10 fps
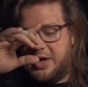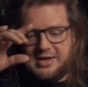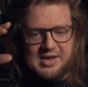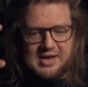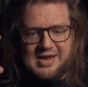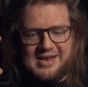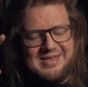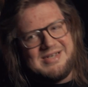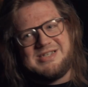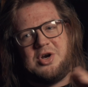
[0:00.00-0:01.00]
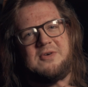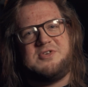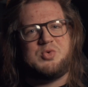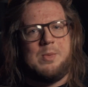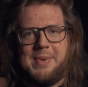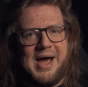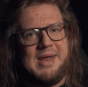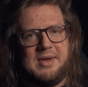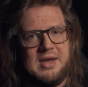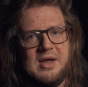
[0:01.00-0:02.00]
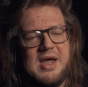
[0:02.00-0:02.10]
and this sort of just went by me.